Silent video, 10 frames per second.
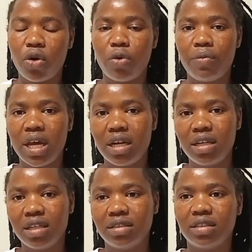comment,
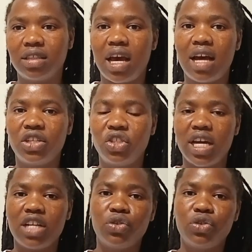and share